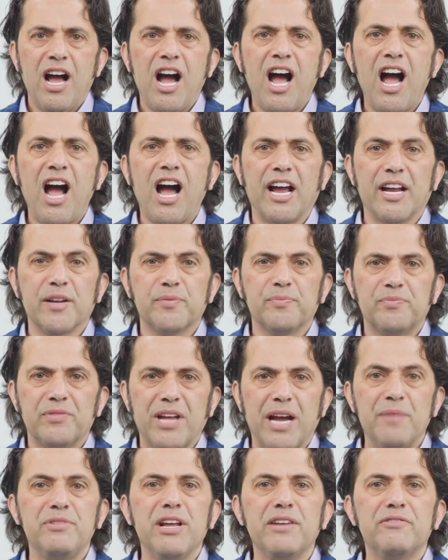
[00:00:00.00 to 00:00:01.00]
Hi,
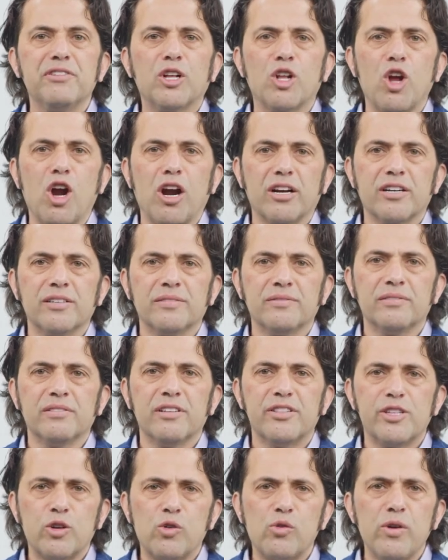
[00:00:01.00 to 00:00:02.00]
I'm David Clark,
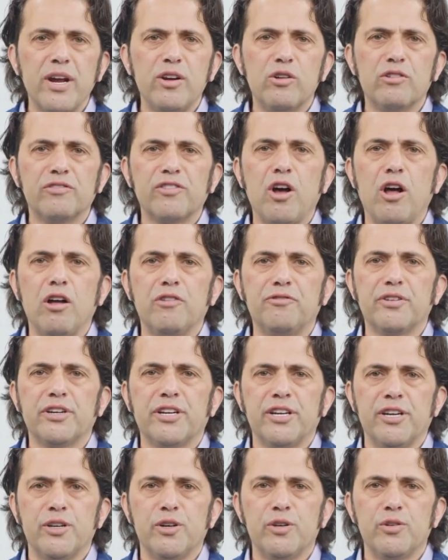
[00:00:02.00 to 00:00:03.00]
the creator of Call for
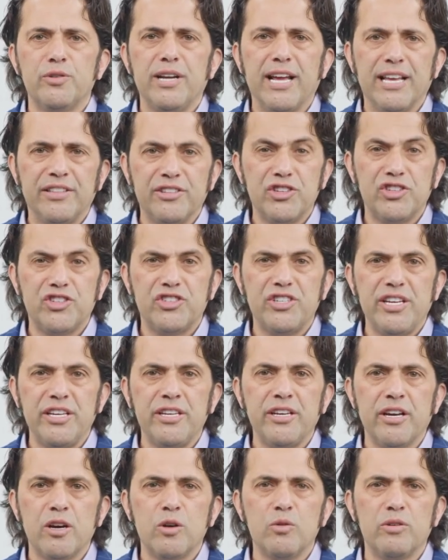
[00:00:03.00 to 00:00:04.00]
Code and the
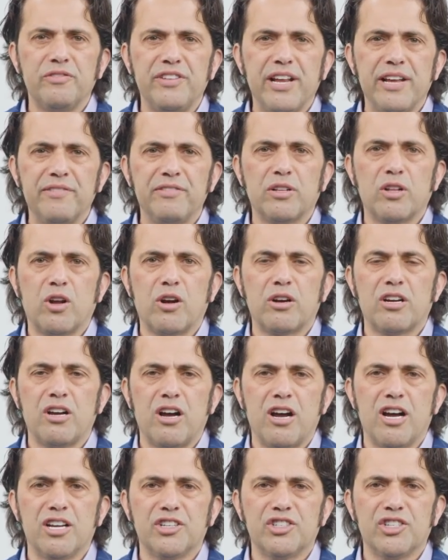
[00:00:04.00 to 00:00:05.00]
CEO of David Clark
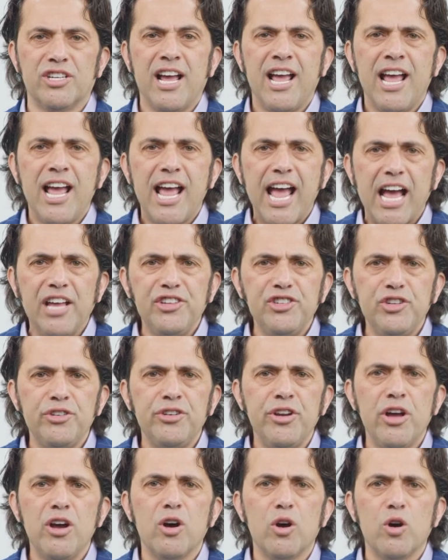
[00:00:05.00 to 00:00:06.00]
Cause. As you
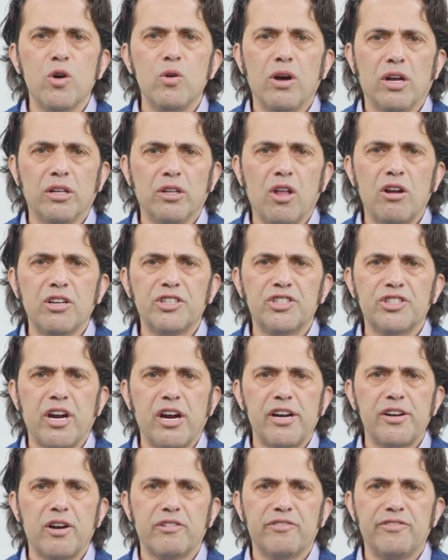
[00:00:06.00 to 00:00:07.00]
know,
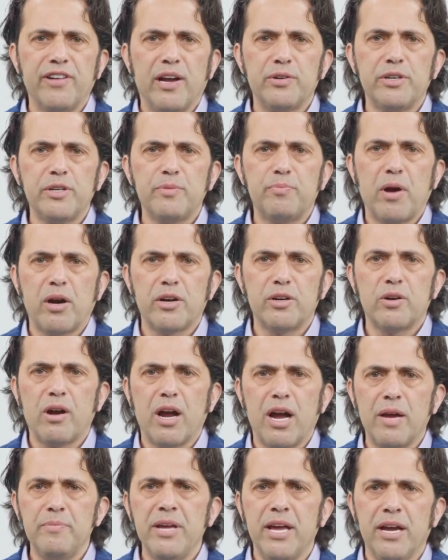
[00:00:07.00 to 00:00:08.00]
alongside our founding partner
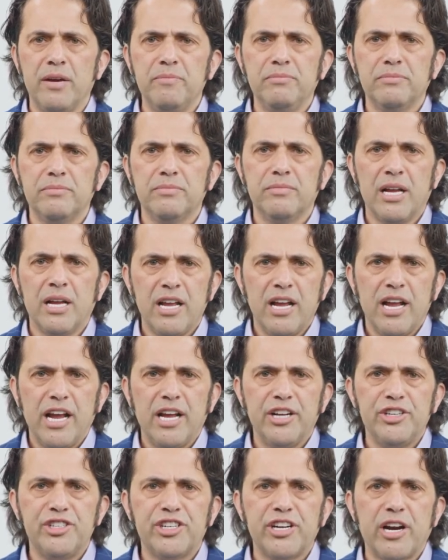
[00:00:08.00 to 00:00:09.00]
IBM
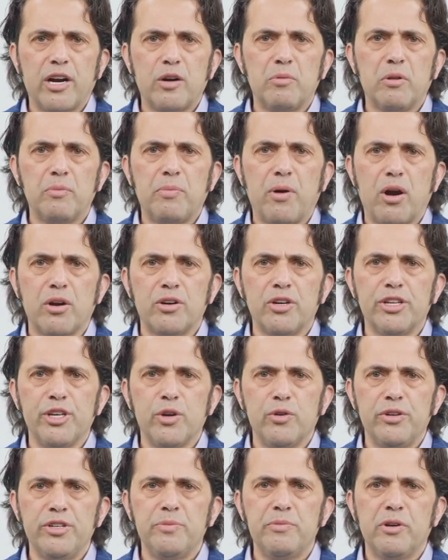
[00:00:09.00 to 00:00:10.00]
and charitable partner
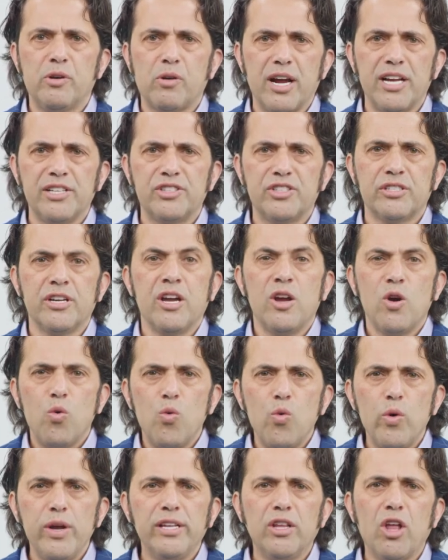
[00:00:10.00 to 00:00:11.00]
UN Human Rights,
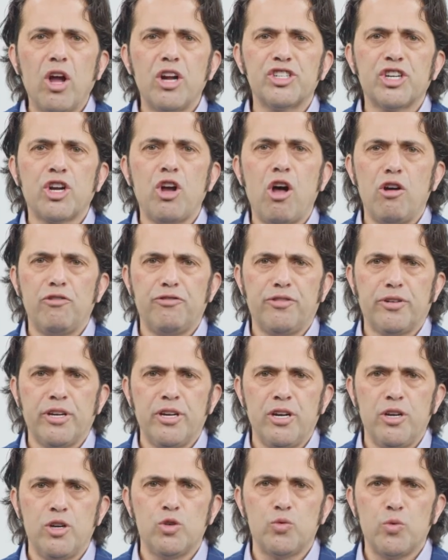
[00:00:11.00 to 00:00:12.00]
we launched Call for
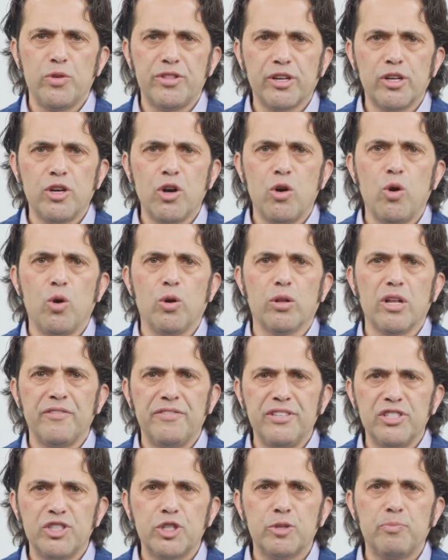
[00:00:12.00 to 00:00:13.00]
Code with the goal of
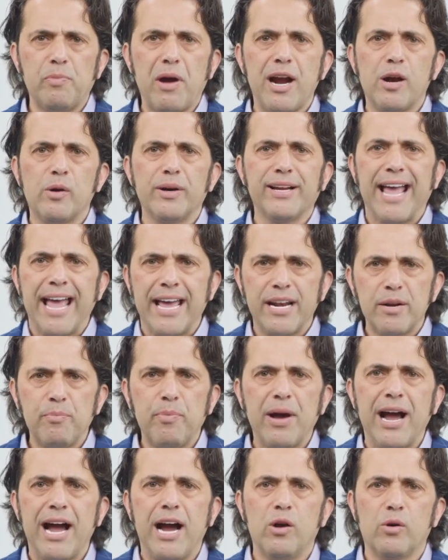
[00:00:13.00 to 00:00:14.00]
inspiring and
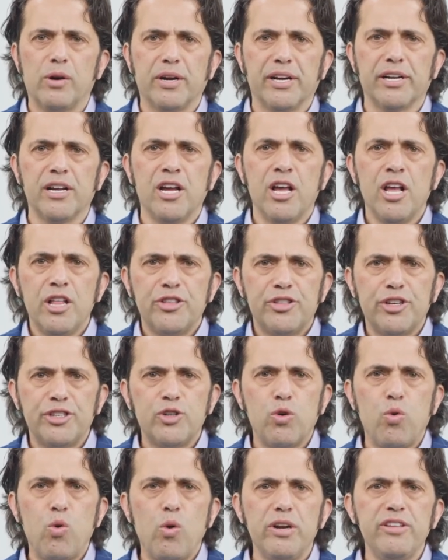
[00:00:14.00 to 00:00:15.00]
empowering the
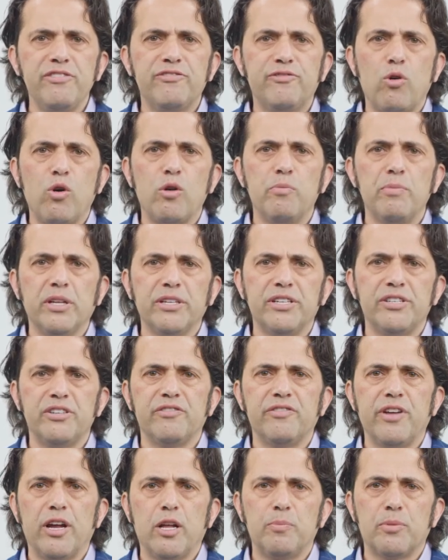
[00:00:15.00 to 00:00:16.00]
24 million
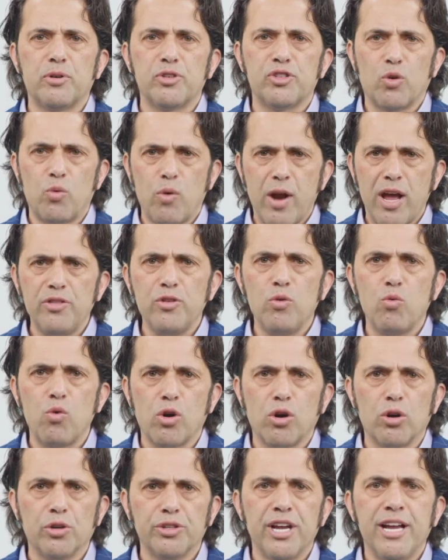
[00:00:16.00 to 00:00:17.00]
developers around the
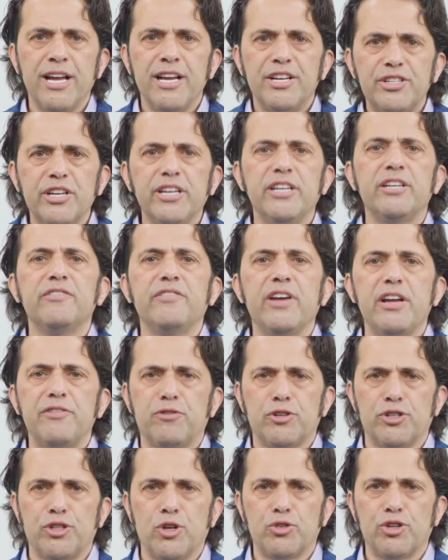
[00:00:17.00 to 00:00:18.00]
world to innovate
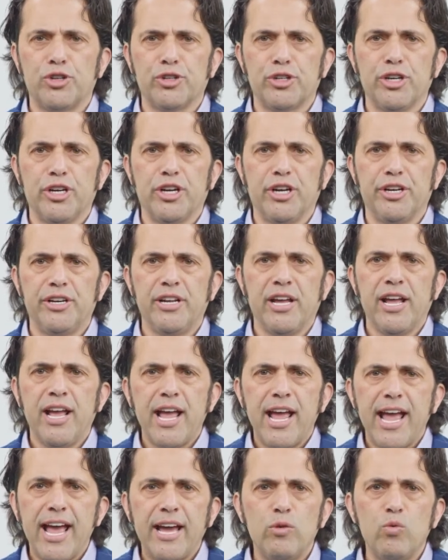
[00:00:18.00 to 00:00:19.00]
for social good.
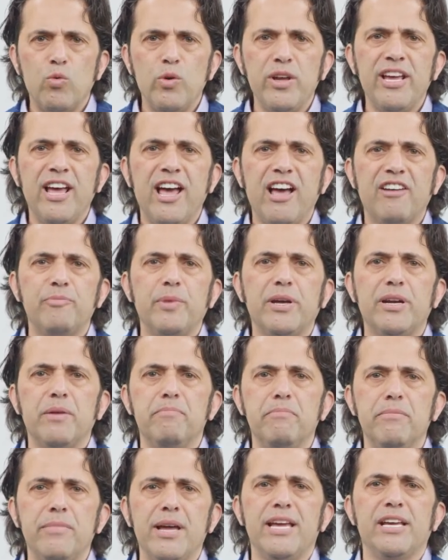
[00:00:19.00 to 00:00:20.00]
And we have been
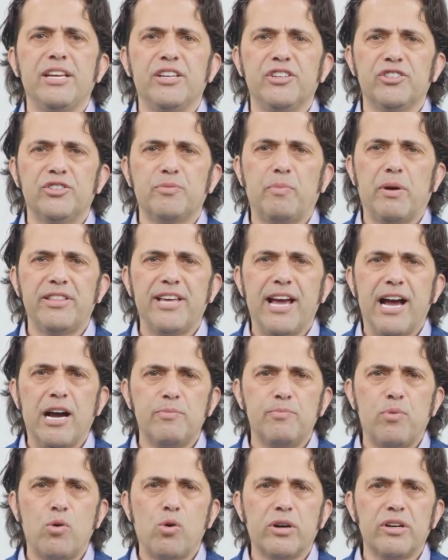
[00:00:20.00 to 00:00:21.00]
amazed by the
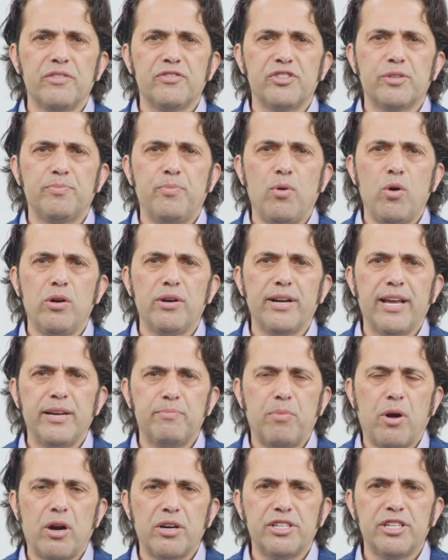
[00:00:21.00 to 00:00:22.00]
outpouring of support
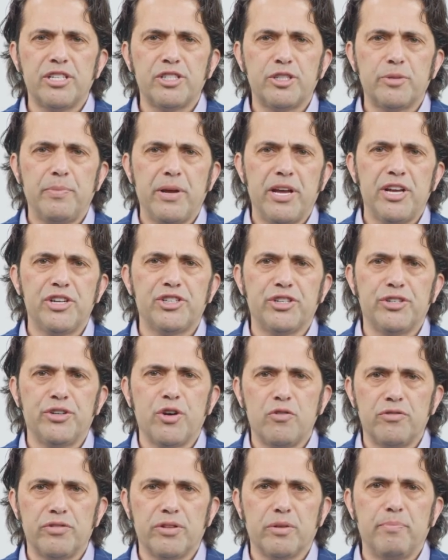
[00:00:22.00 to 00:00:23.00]
and participation
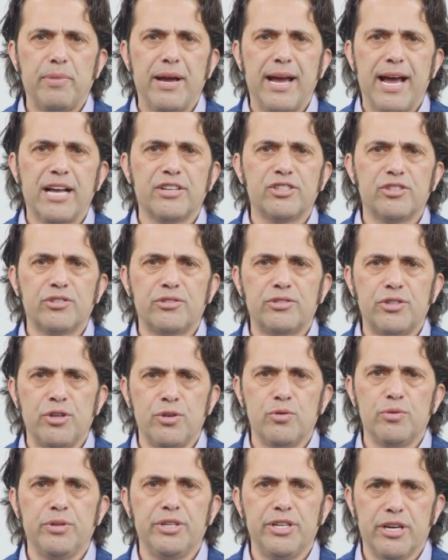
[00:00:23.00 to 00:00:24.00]
over the past
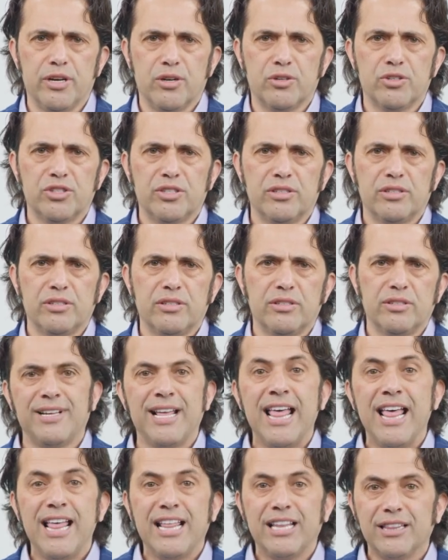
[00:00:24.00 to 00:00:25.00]
2 years.
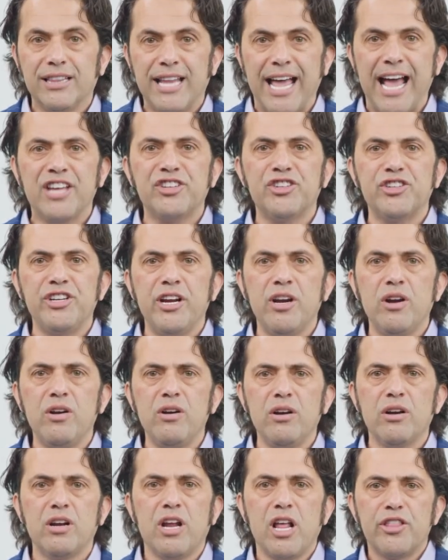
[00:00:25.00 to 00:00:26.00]
Last
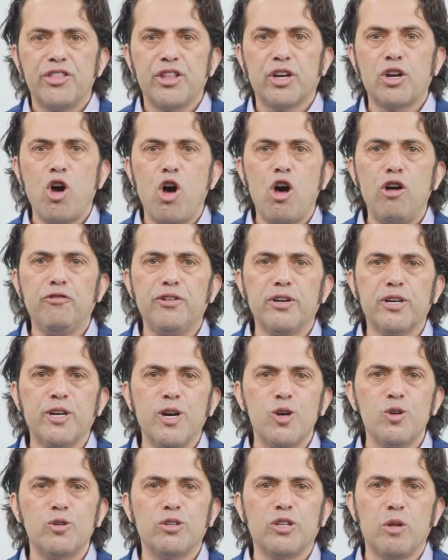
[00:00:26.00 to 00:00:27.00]
year, the Call for
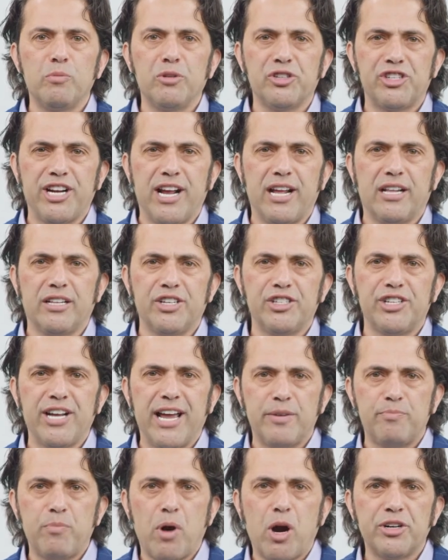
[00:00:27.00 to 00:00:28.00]
Code Global Challenge
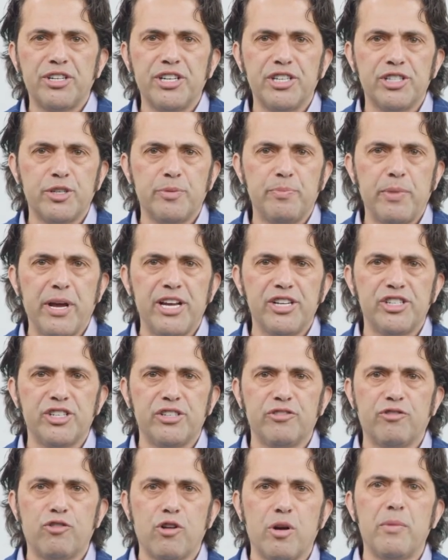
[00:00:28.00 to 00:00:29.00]
had
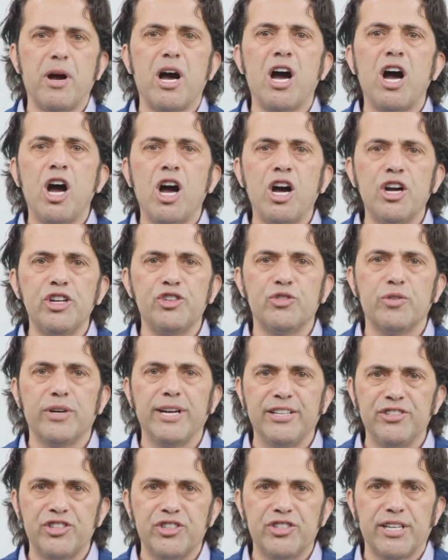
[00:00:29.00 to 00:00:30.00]
participation from
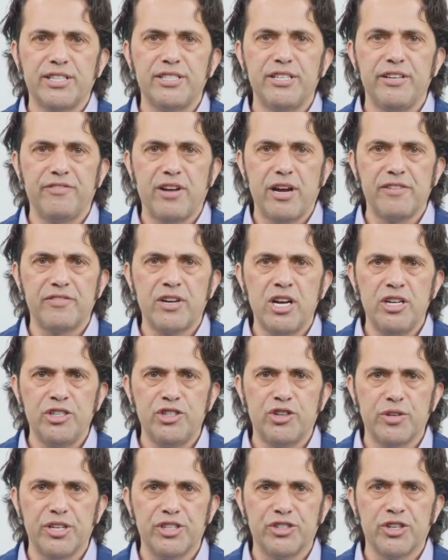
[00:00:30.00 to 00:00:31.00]
165
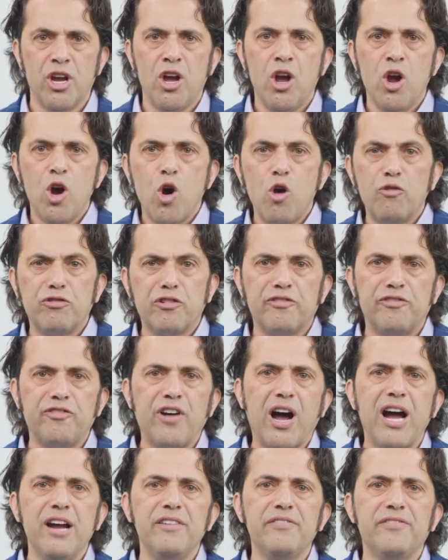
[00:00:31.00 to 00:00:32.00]
countries. Over
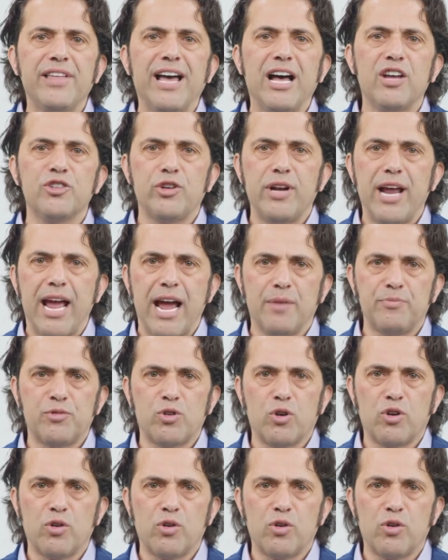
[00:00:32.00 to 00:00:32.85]
5,000 apps were